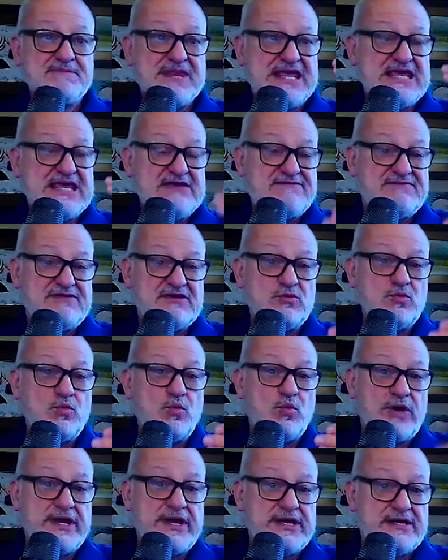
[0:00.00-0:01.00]
even
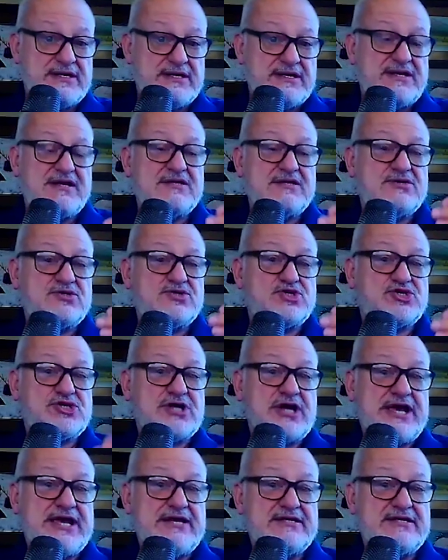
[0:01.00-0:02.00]
when
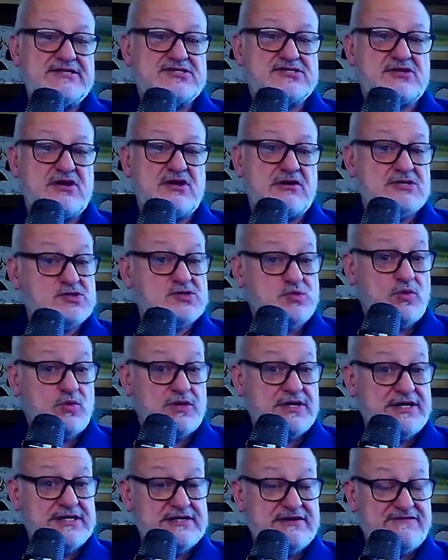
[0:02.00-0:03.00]
China starts
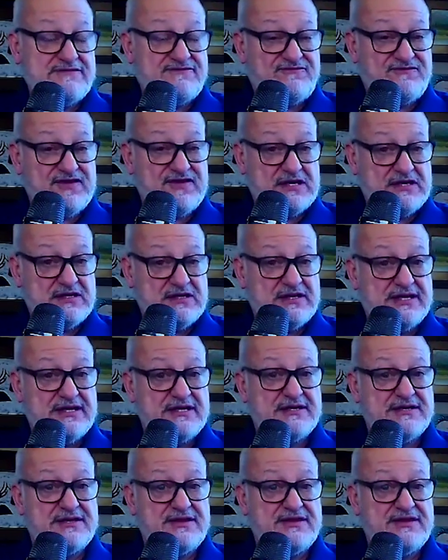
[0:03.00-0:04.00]
wanting to fill
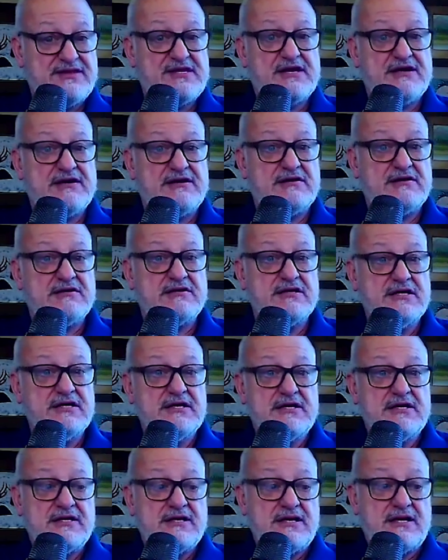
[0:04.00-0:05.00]
in their
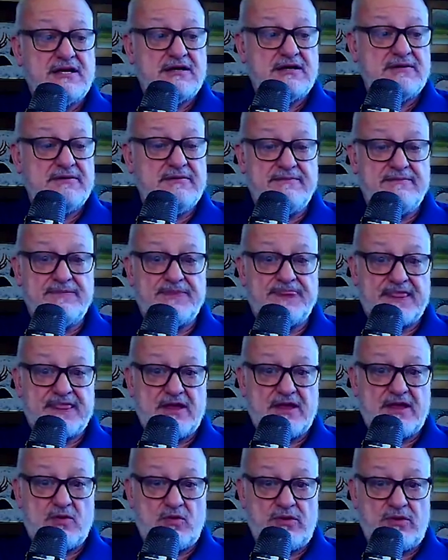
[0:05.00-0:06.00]

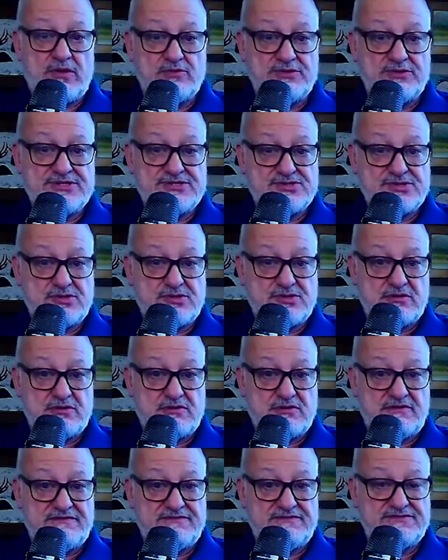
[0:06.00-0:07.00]
oil
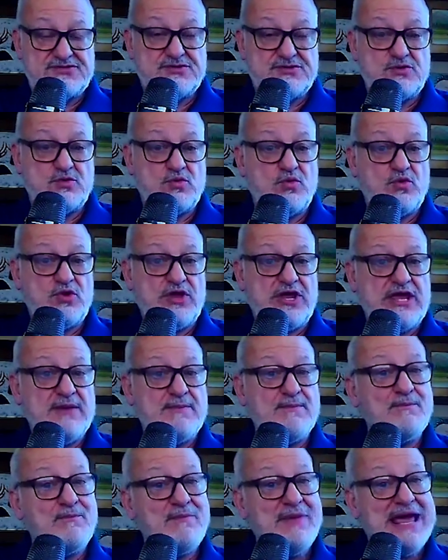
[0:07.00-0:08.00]
reserves, it
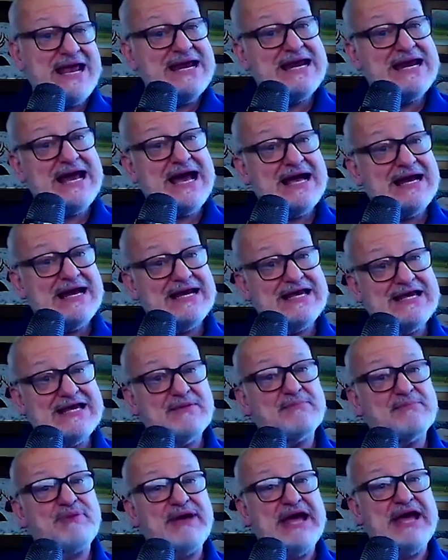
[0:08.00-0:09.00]
may not
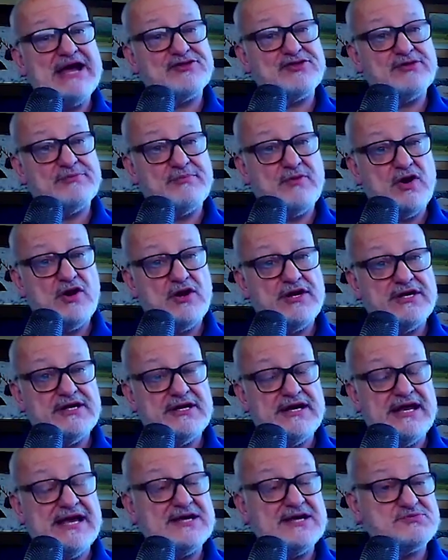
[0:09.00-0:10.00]
impact the market
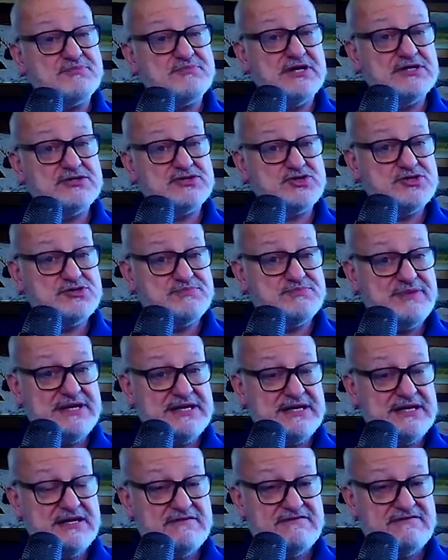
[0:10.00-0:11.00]
as much as
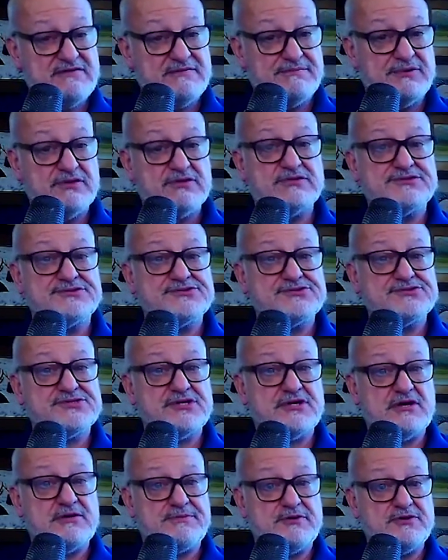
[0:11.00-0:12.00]
many of the bulls
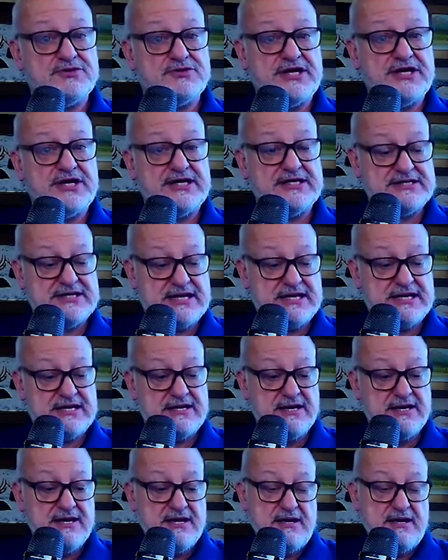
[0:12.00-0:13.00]
are predicting,
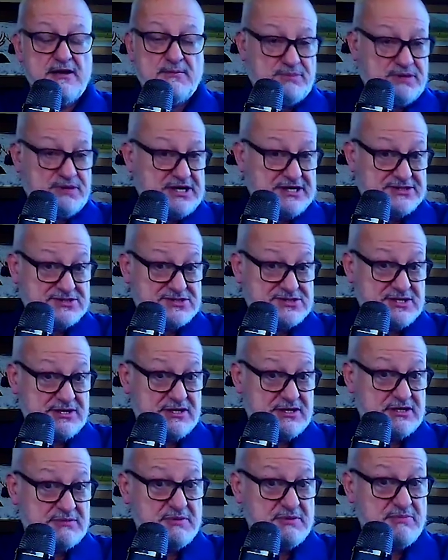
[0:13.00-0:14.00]
because they're
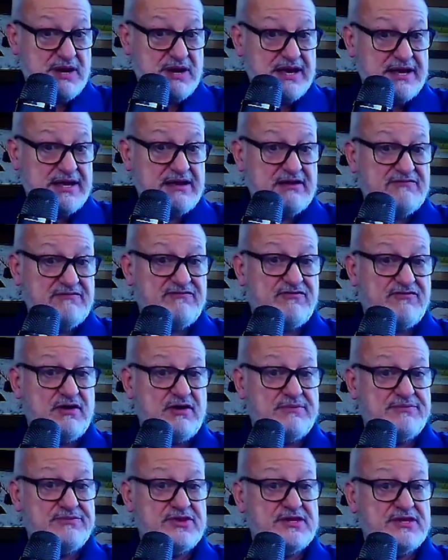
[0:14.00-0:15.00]
going to be buying
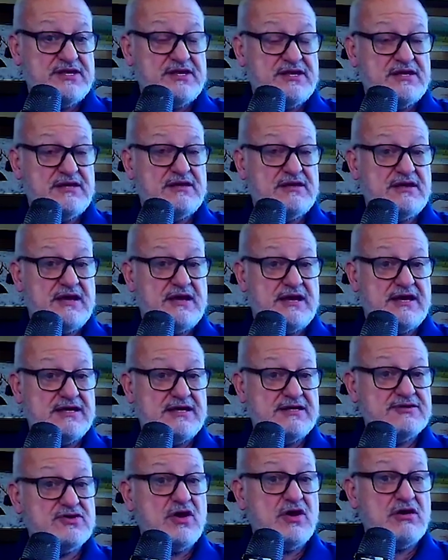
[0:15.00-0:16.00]
from the
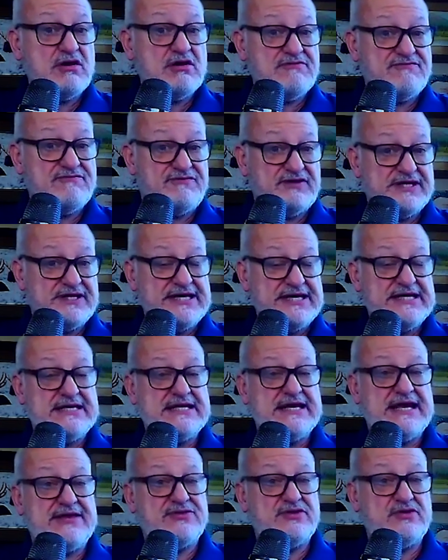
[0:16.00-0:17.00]
dark fleet
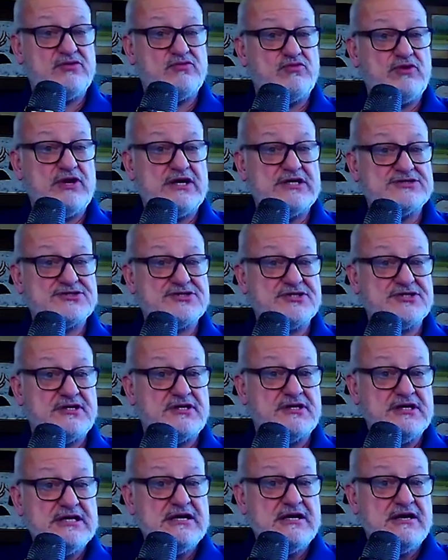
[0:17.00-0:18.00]
and the Russia
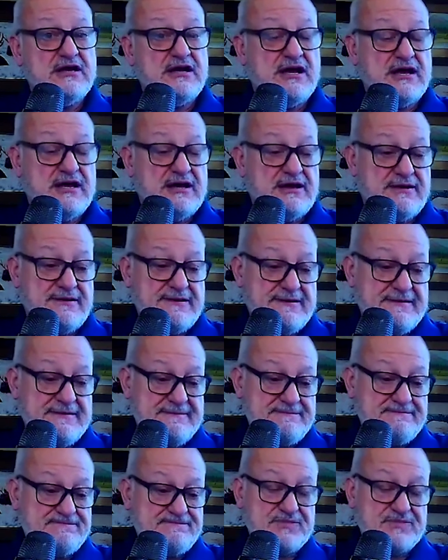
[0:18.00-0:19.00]

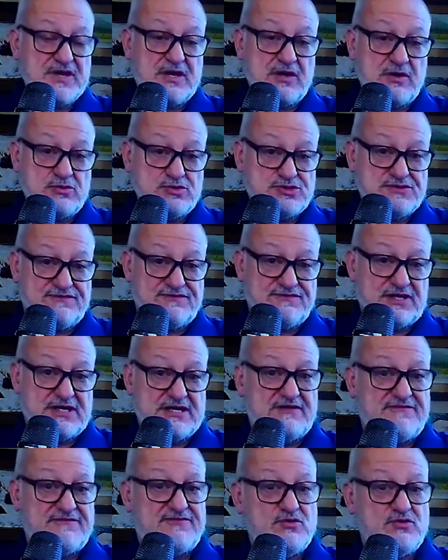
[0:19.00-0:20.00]
ghost fleet,
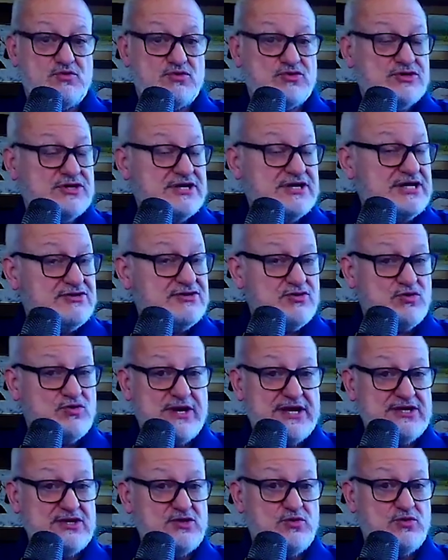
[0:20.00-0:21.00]
if you would. Either
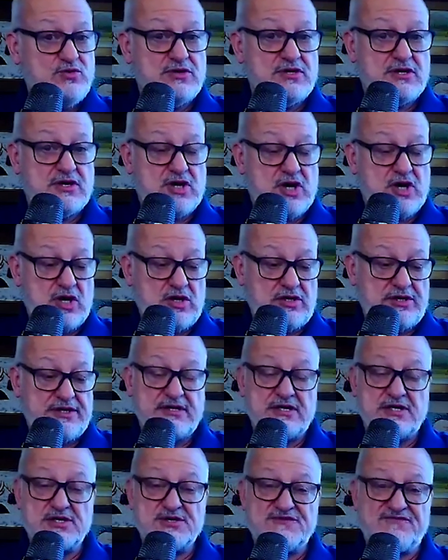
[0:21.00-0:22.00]
way you want to call it,
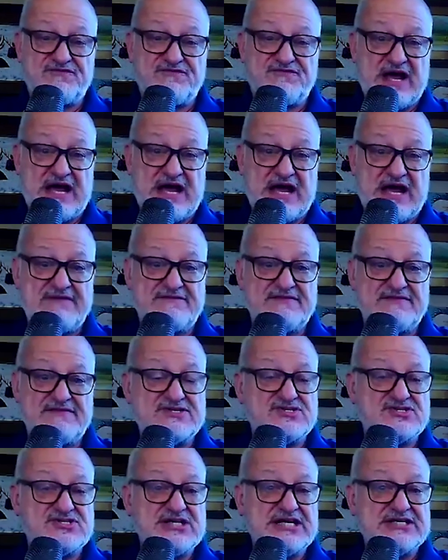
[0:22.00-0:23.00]
there's 500 to
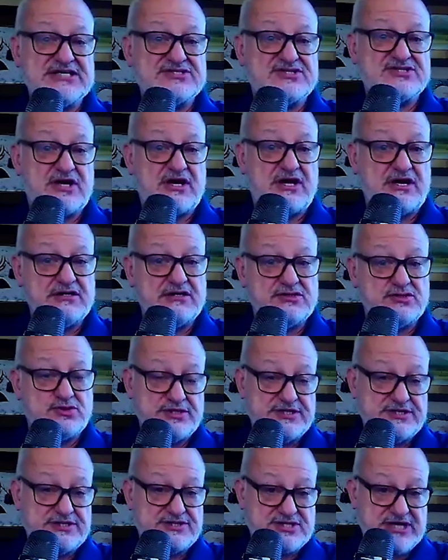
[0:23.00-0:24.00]

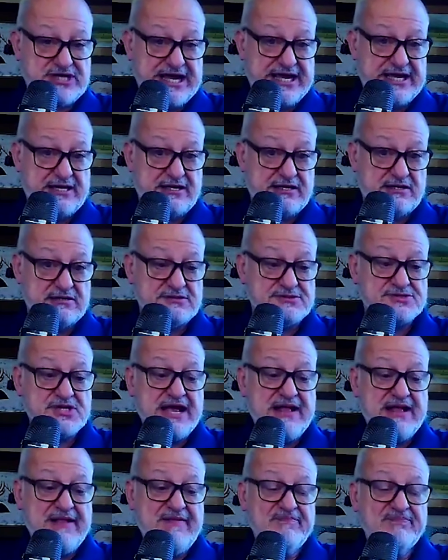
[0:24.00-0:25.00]
600 tankers
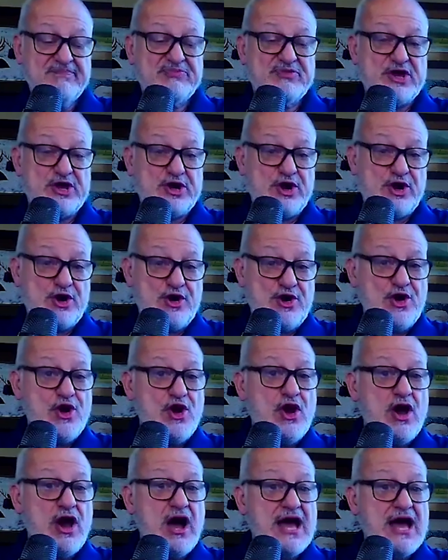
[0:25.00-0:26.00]
that are
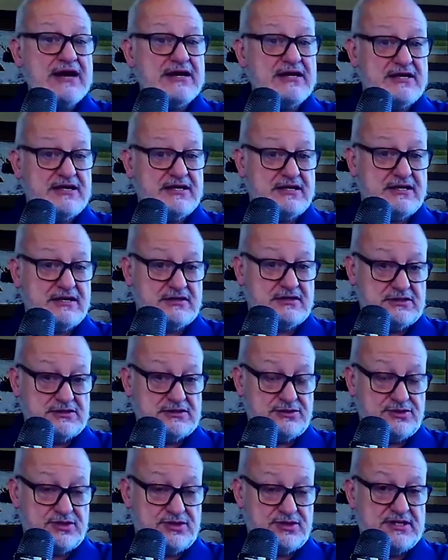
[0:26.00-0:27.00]
not
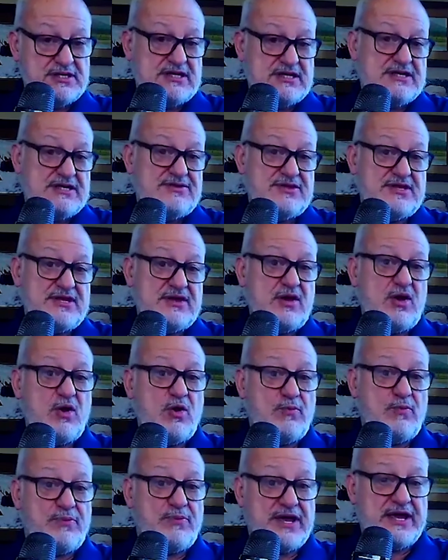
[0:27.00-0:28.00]
included in the
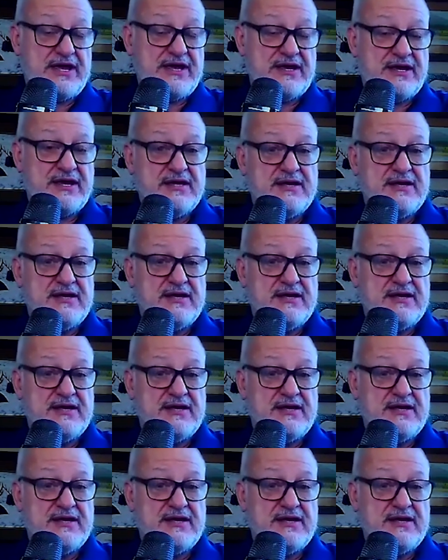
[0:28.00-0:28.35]
OPEC